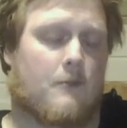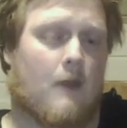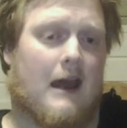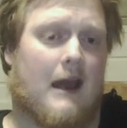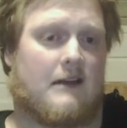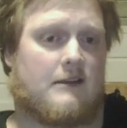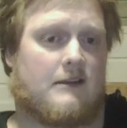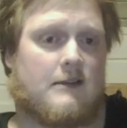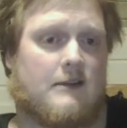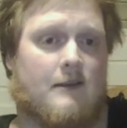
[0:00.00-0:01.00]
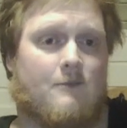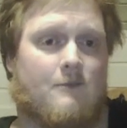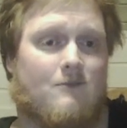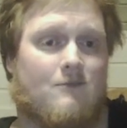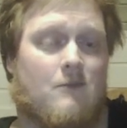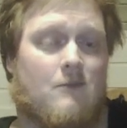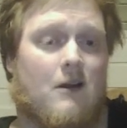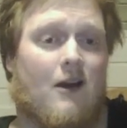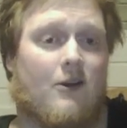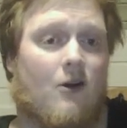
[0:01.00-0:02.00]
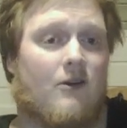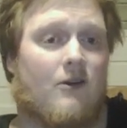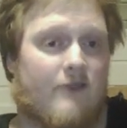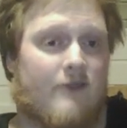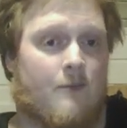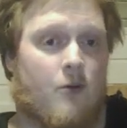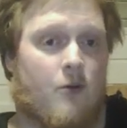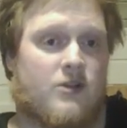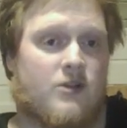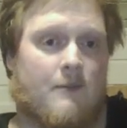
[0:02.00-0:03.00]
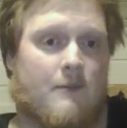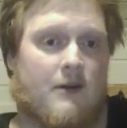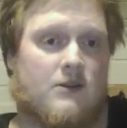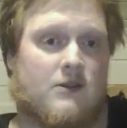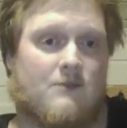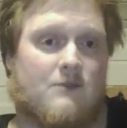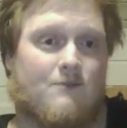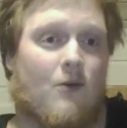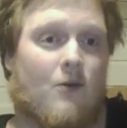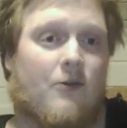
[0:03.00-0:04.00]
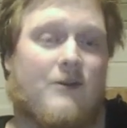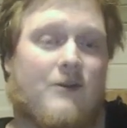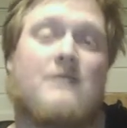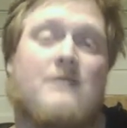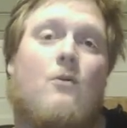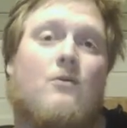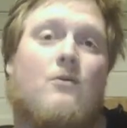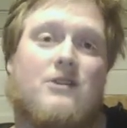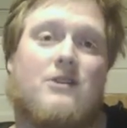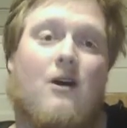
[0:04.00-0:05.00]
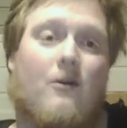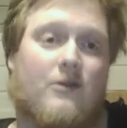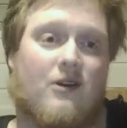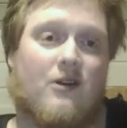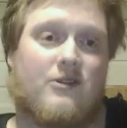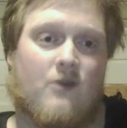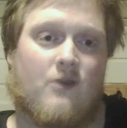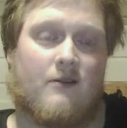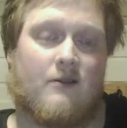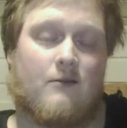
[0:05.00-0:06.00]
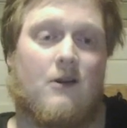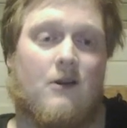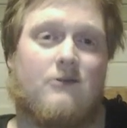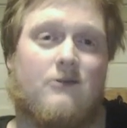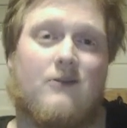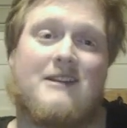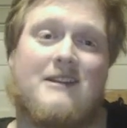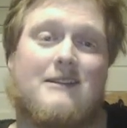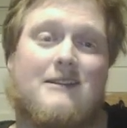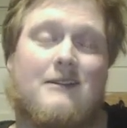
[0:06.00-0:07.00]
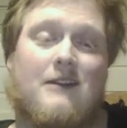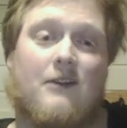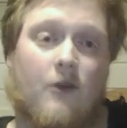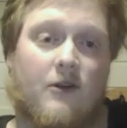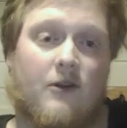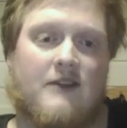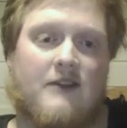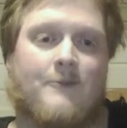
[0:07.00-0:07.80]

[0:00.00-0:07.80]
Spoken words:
And I can't really push it because both of these pawns are on dark square right in front of it.